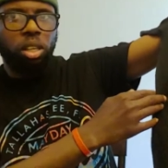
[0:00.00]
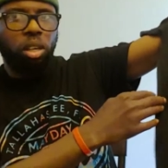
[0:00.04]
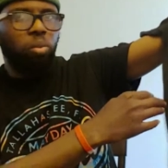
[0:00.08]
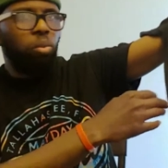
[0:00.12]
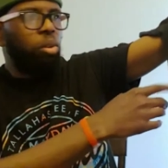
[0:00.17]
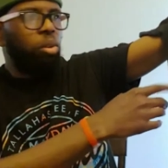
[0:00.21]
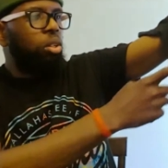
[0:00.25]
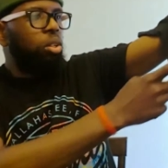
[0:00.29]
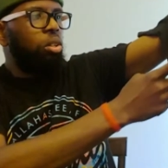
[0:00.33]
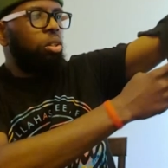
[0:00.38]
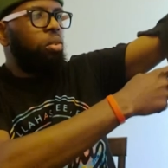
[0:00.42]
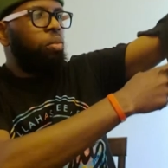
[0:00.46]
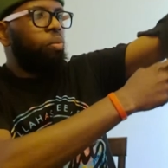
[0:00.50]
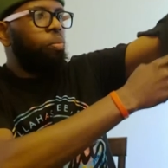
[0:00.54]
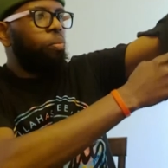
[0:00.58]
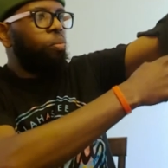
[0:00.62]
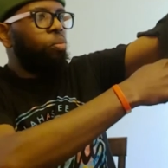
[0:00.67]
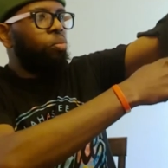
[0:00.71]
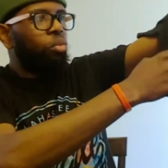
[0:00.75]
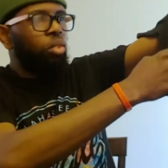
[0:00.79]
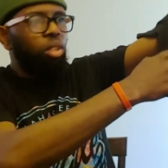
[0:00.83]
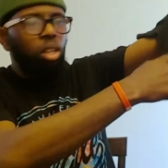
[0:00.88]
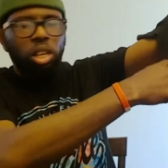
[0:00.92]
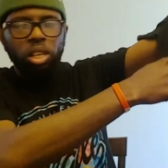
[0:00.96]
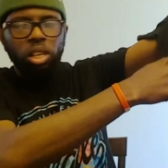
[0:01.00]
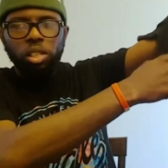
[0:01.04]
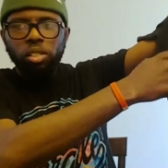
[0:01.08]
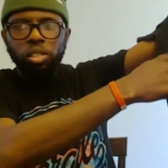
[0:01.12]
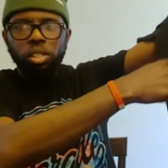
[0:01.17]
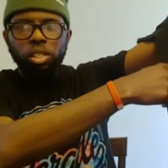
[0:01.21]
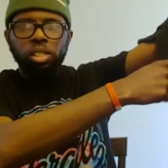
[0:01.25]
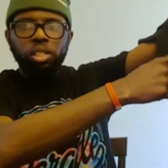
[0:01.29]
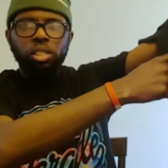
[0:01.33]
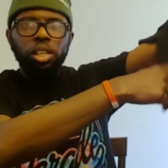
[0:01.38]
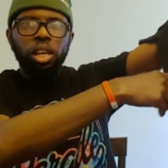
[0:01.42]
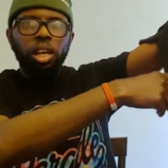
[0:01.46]
one of the. His
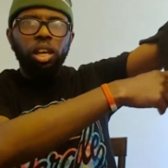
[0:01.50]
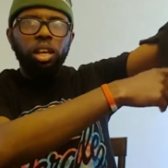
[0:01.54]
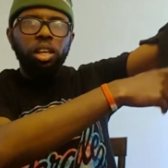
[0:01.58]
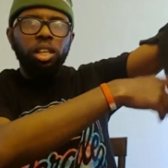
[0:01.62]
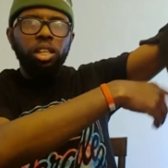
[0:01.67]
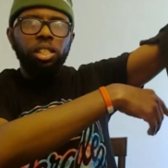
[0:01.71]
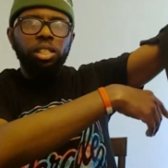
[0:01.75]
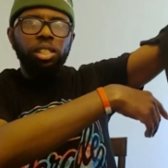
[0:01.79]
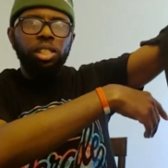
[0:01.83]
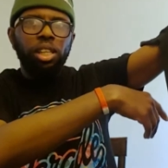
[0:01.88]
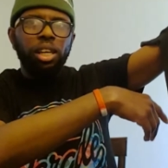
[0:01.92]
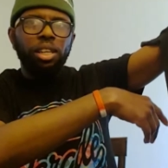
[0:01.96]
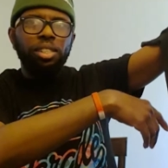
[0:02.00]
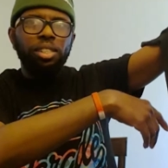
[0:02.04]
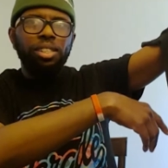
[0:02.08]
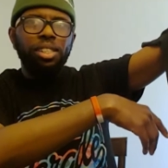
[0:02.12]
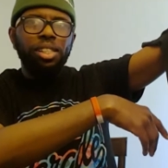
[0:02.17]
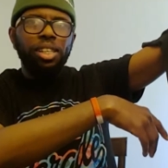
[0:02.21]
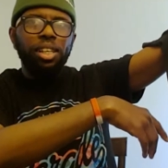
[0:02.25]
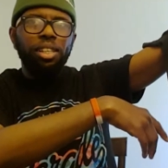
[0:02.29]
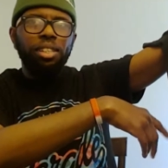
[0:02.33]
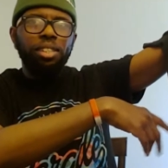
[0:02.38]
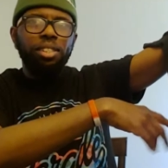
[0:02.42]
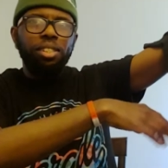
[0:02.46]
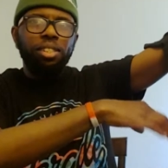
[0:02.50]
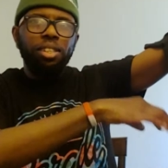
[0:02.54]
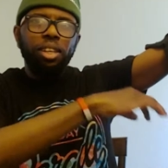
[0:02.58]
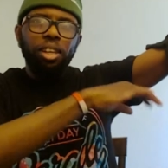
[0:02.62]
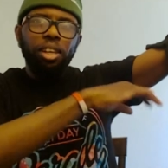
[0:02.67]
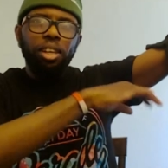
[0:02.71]
this kind of is like the late.